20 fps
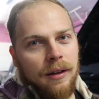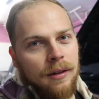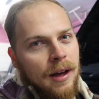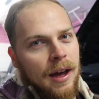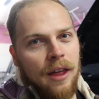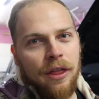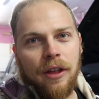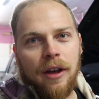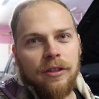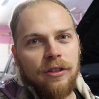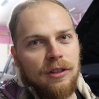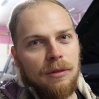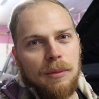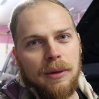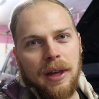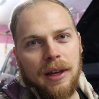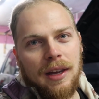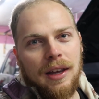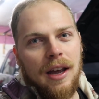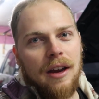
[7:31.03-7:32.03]
I thought it was going to
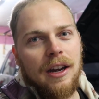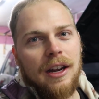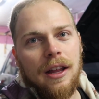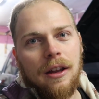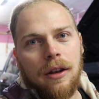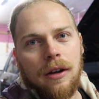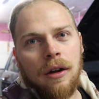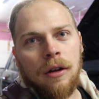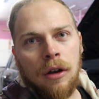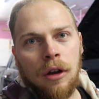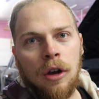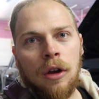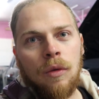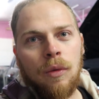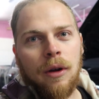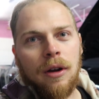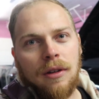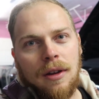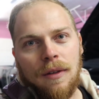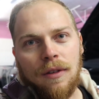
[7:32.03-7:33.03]
be like any other
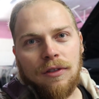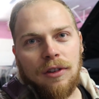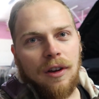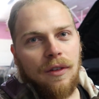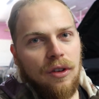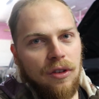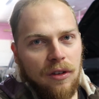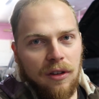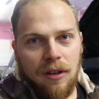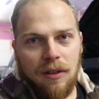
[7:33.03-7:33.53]
rear diff service.